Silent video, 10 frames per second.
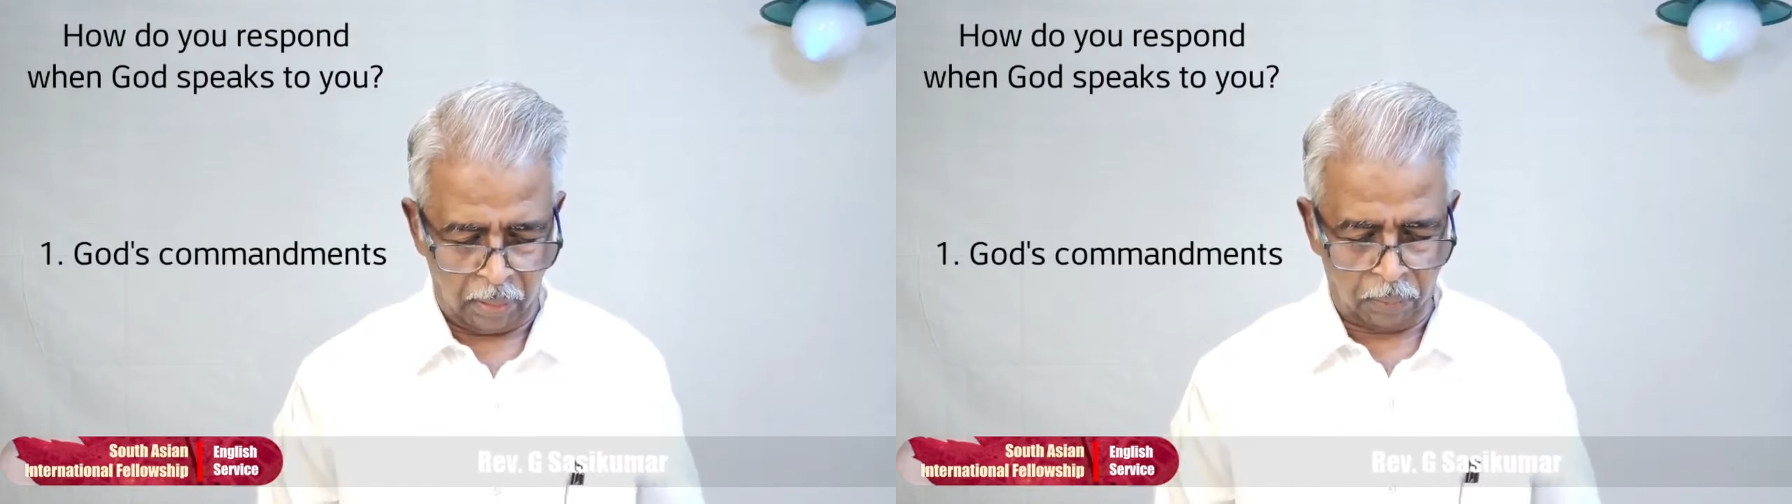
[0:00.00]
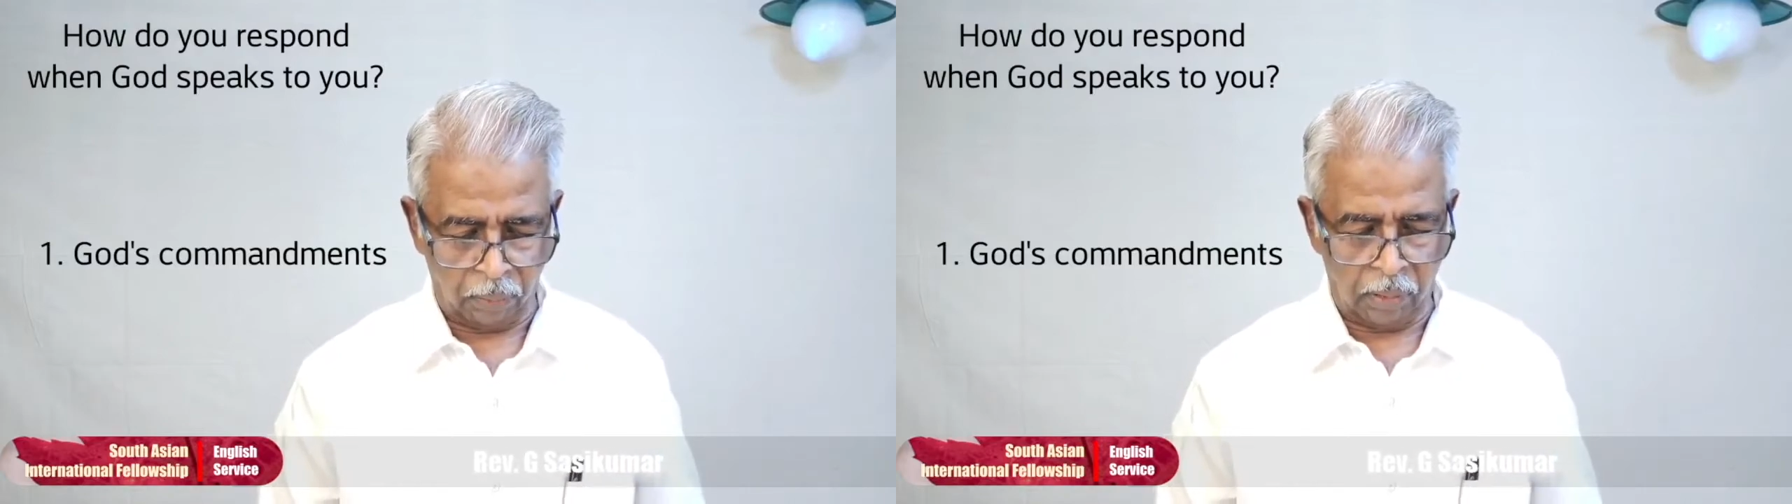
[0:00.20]

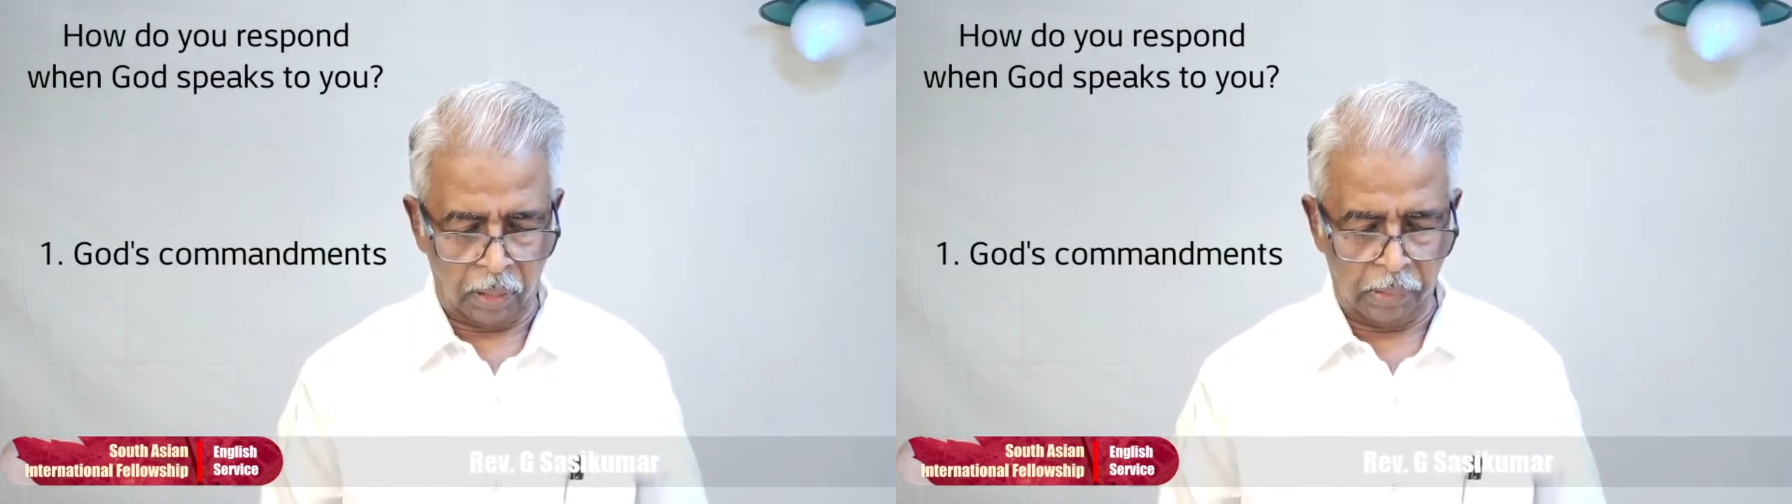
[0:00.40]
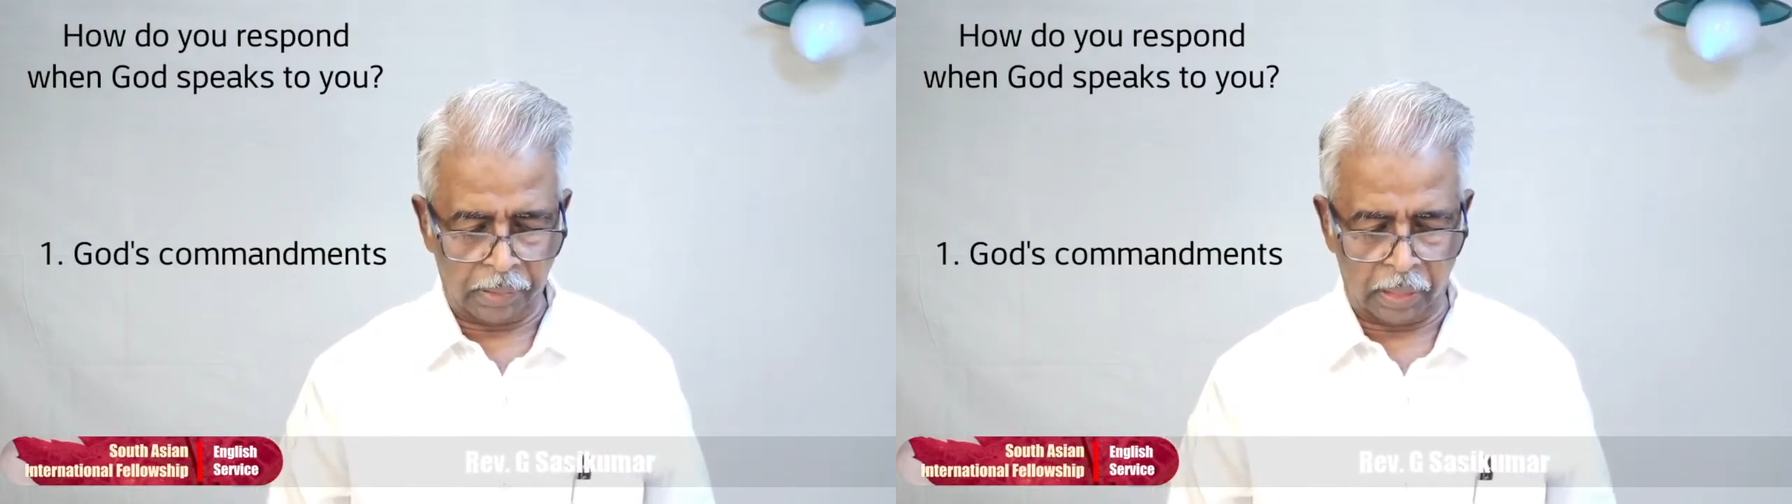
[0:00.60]
and
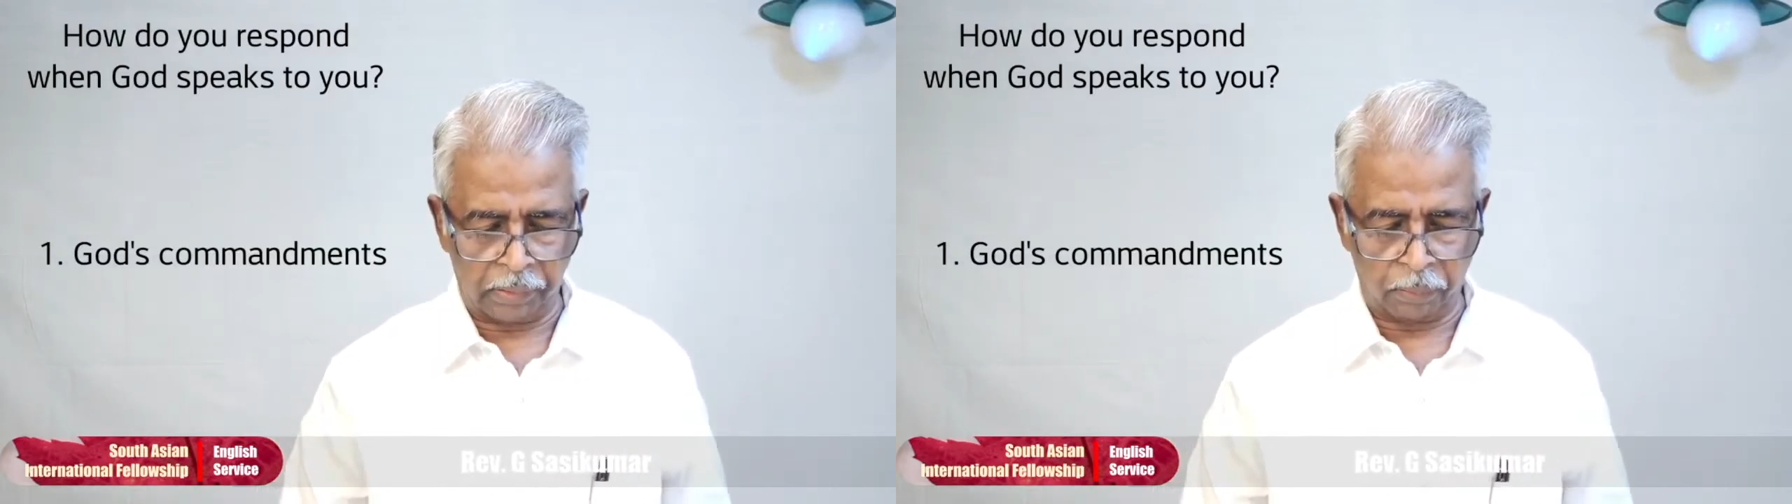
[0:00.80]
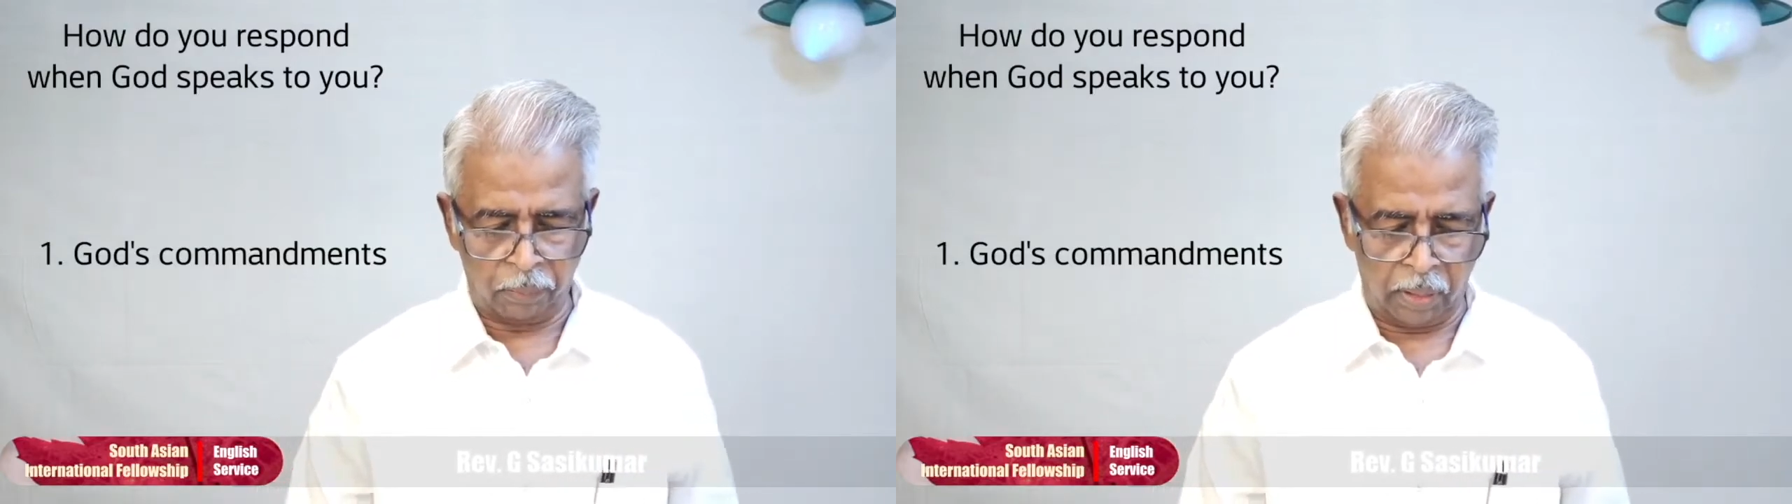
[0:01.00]

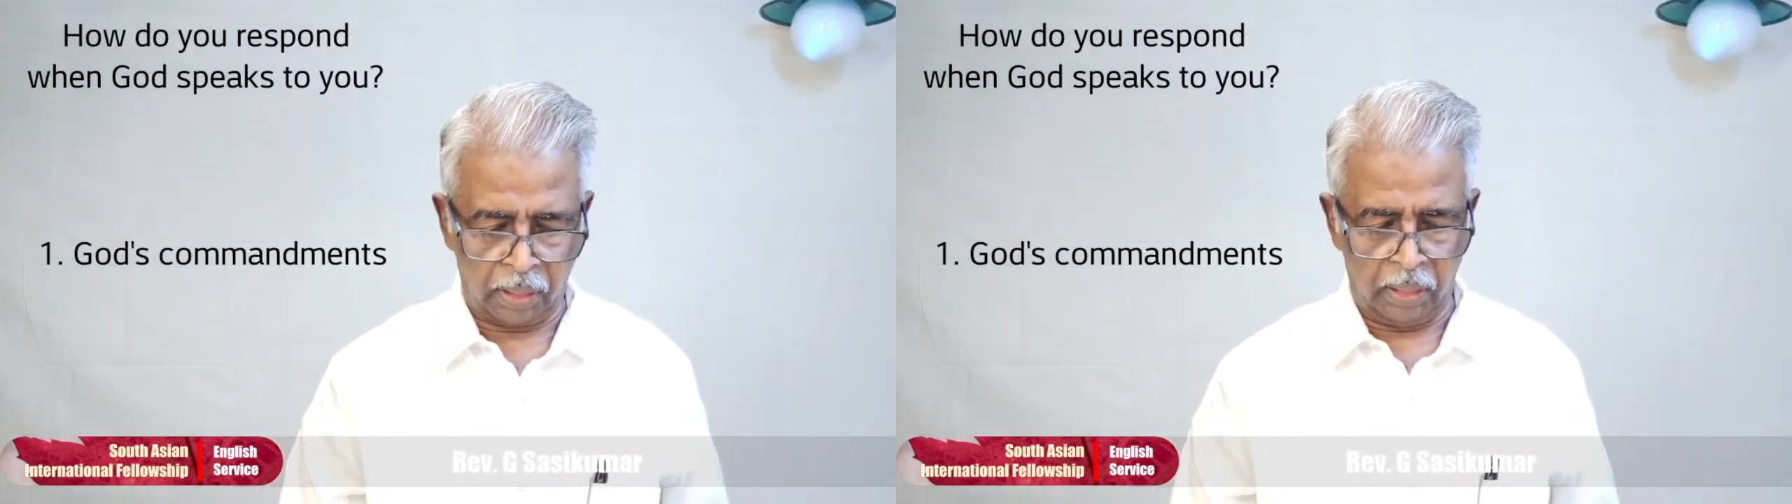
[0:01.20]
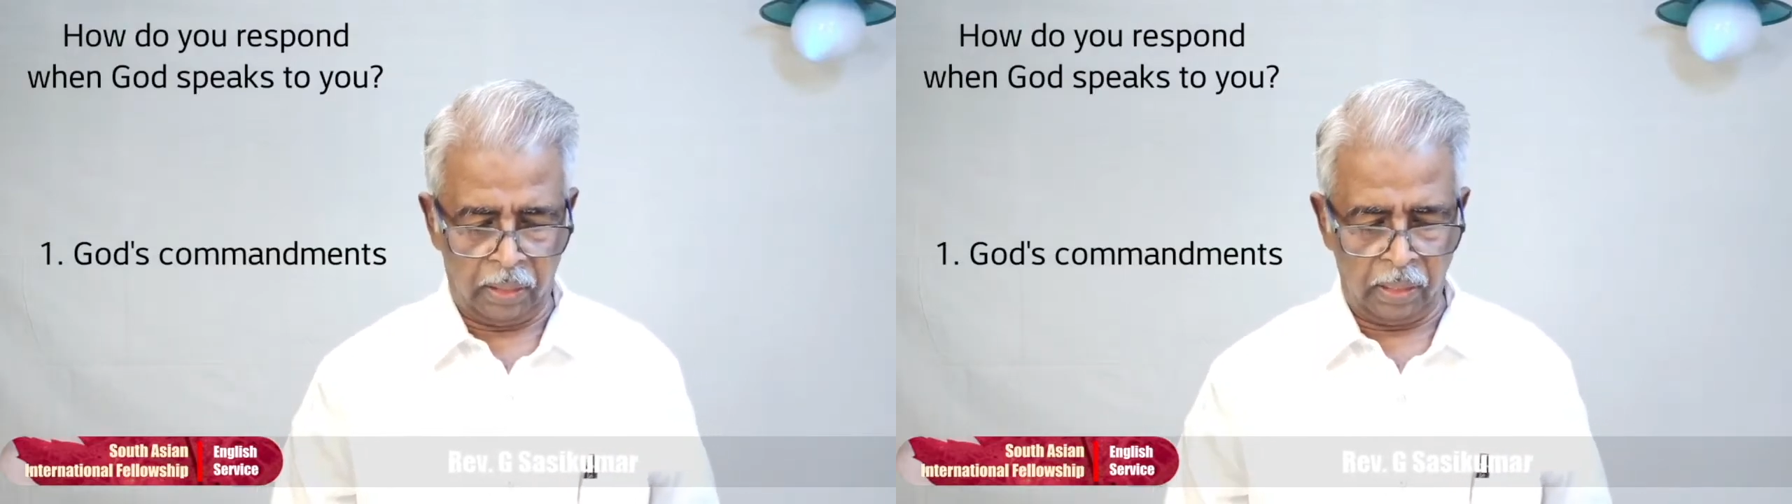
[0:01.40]
26,
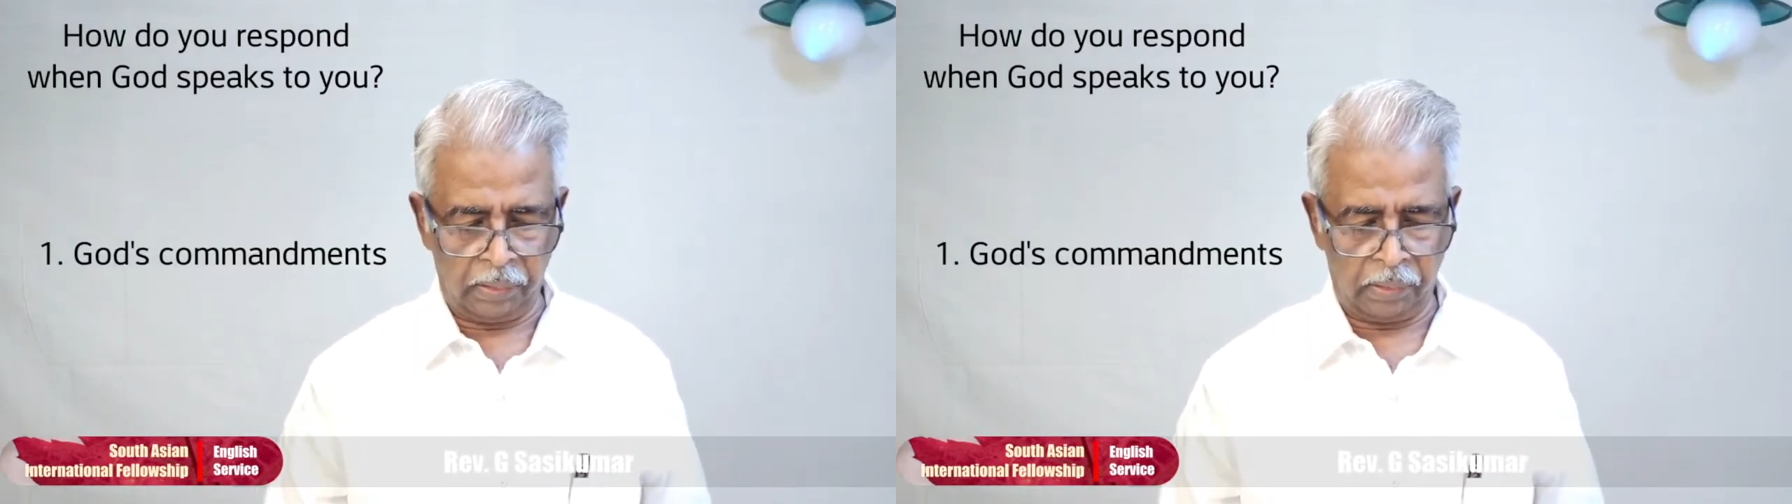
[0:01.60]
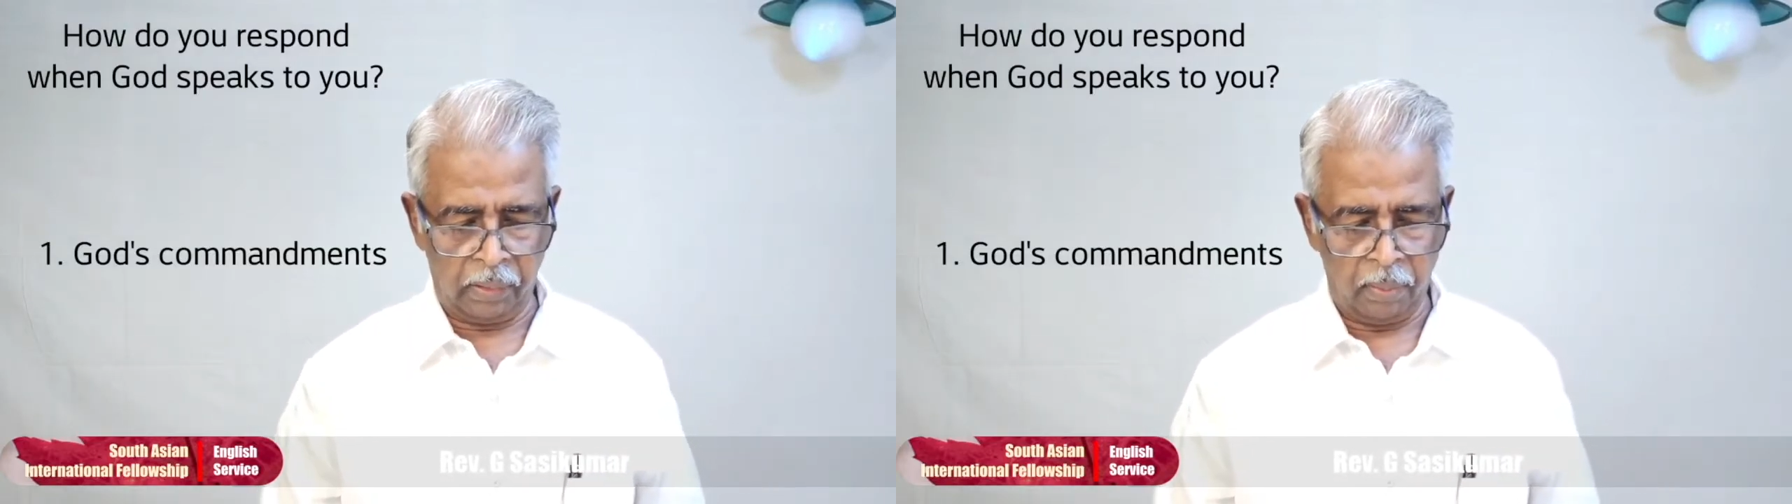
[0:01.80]
we read
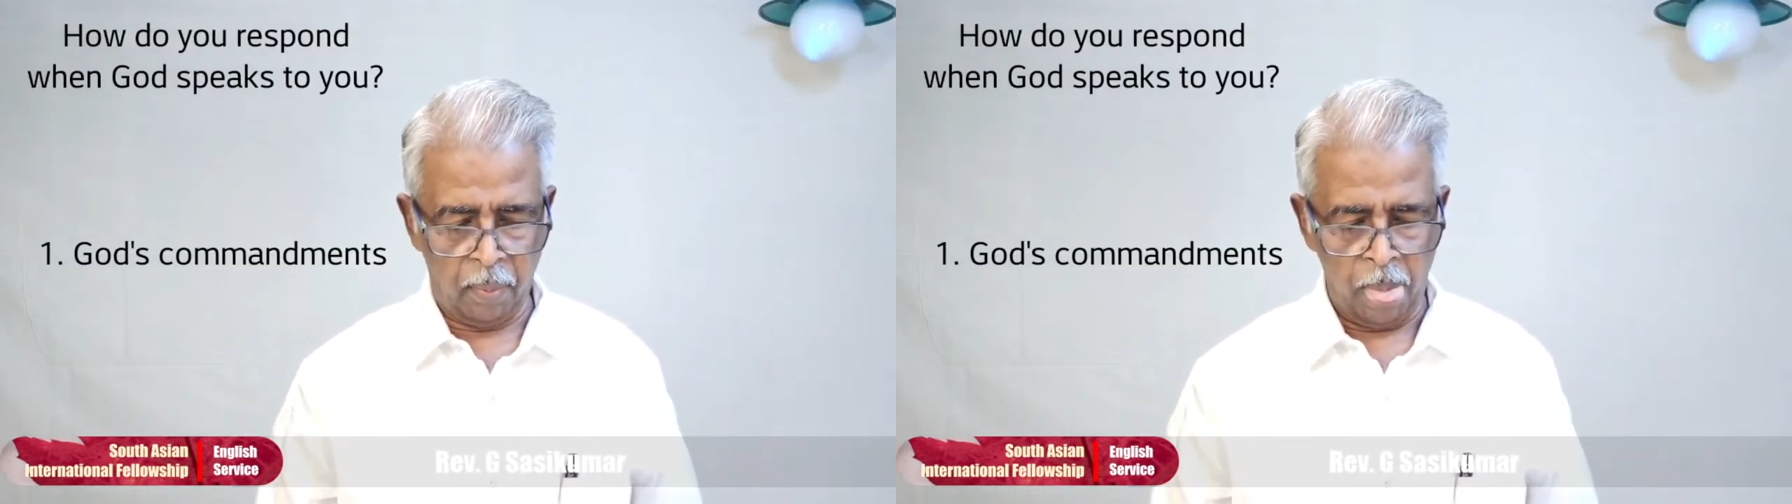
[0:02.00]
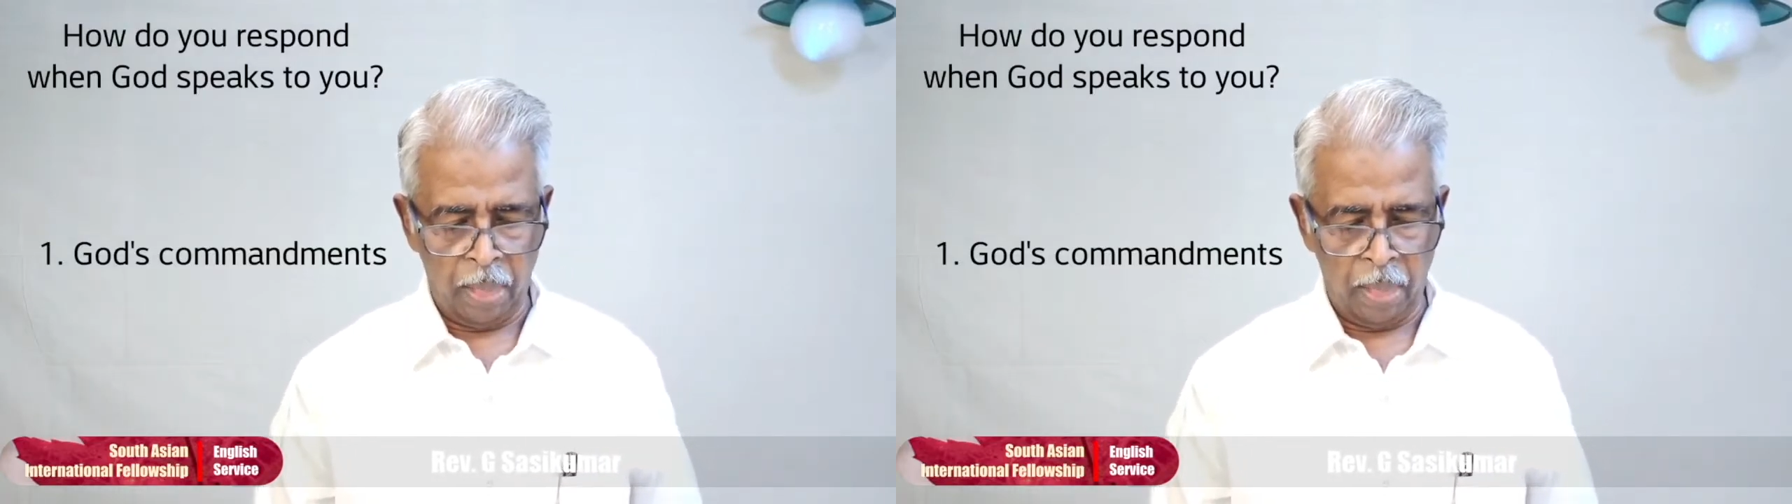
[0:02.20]
this.